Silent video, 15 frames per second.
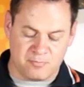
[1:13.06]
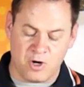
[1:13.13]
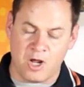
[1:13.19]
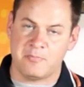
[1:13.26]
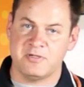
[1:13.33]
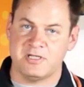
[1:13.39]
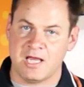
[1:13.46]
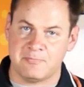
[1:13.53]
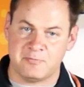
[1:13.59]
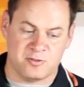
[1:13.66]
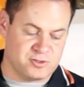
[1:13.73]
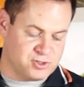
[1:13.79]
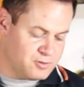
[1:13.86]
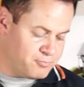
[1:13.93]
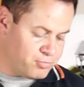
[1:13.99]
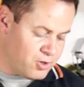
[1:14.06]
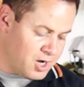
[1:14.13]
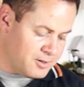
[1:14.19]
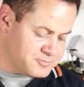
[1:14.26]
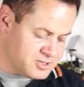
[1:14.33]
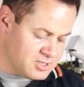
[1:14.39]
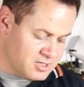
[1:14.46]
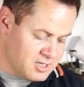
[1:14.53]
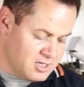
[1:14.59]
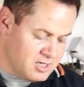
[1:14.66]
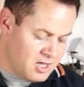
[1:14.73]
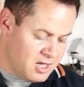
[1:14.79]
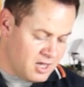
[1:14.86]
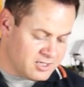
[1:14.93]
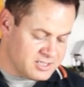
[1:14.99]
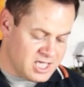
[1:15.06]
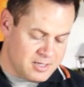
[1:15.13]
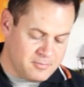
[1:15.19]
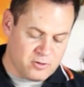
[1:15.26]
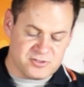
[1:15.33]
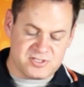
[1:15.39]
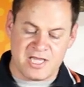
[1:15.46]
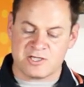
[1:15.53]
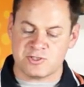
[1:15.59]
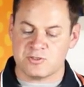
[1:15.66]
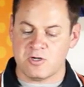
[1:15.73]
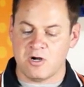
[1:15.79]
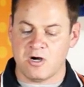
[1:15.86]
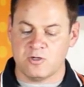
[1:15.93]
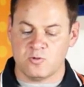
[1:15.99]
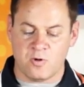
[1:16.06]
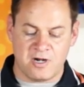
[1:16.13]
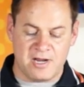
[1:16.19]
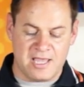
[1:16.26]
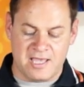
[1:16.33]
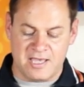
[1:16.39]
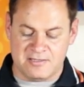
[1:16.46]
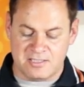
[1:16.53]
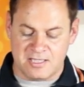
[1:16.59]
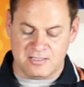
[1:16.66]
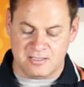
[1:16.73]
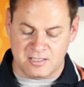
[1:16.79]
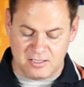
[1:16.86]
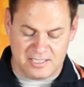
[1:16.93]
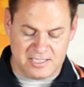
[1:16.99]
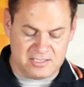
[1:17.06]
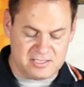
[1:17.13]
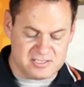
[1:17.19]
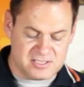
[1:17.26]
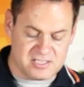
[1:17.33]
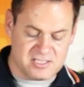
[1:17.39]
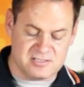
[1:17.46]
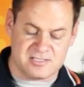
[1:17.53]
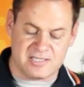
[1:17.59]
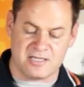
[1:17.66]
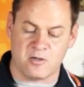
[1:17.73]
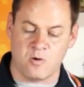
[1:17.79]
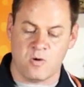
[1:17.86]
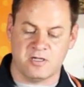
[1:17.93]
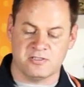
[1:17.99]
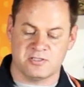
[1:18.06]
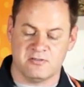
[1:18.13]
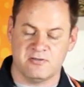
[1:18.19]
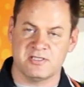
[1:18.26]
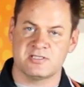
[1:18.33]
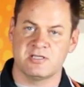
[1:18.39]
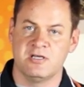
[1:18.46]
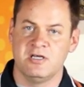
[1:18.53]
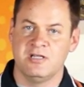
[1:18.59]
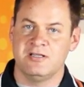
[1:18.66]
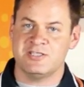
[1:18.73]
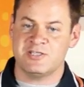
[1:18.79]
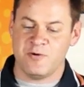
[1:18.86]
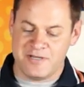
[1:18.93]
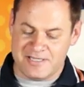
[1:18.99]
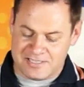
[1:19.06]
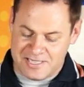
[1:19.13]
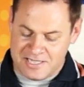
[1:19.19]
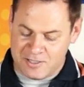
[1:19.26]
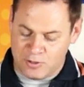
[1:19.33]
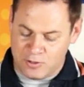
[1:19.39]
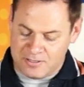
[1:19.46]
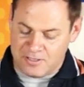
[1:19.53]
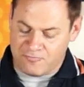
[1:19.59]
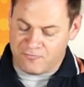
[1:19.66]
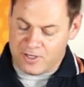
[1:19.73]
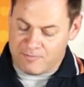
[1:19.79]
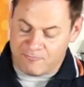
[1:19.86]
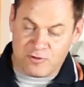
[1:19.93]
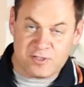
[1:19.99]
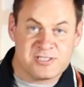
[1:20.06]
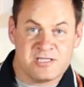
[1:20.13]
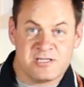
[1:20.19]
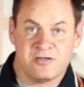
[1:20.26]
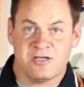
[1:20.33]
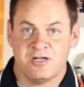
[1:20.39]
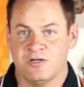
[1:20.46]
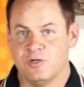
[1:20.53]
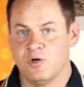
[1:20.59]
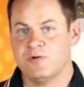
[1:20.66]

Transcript: your prop adapters, your props, cables, extra hardware, and the landing skids that go onto this. Let's go ahead and take a look at the frame. First thing you're going to